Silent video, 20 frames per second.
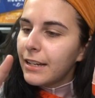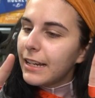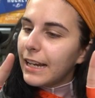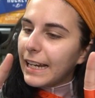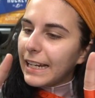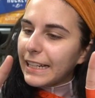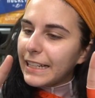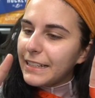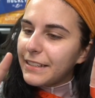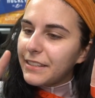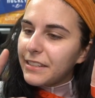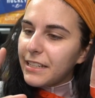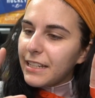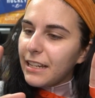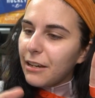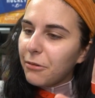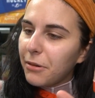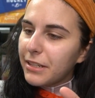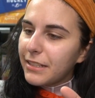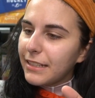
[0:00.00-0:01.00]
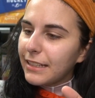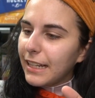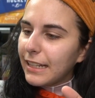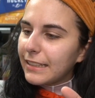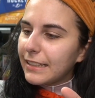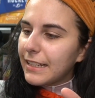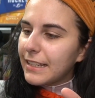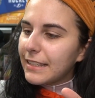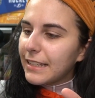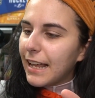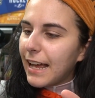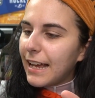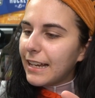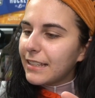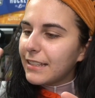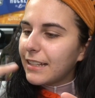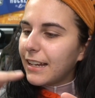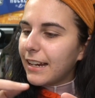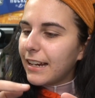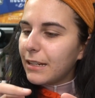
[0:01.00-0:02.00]
I can see it wasn't like this
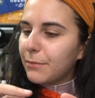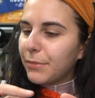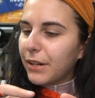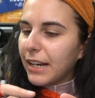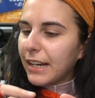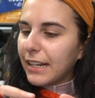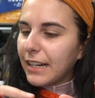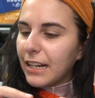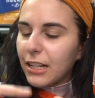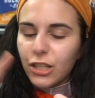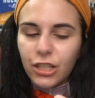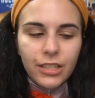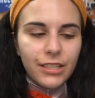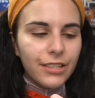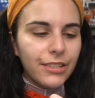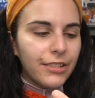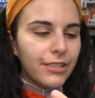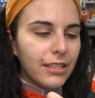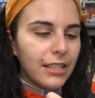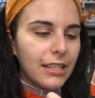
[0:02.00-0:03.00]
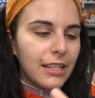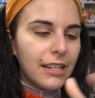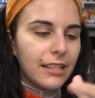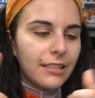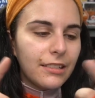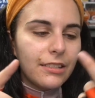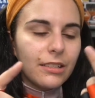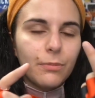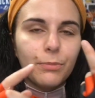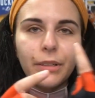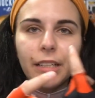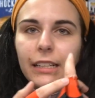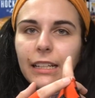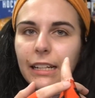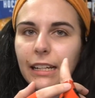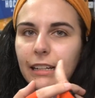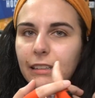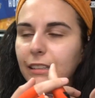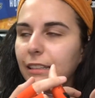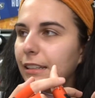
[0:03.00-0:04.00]
last night, but I can actually see it's
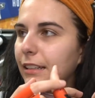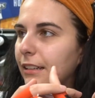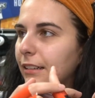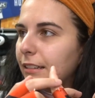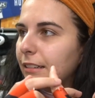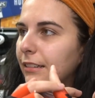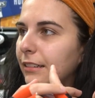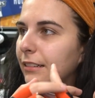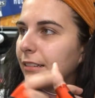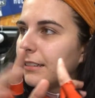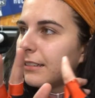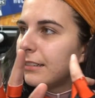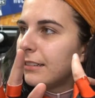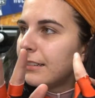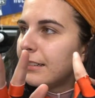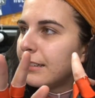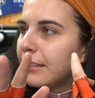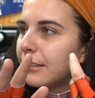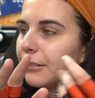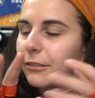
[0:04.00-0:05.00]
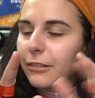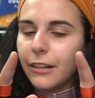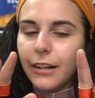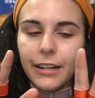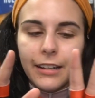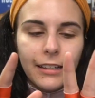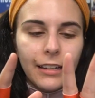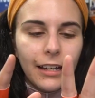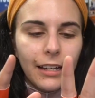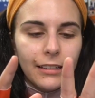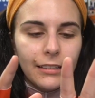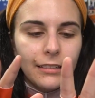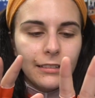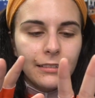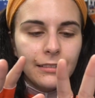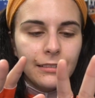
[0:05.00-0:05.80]
splitting at the, uh, where I cut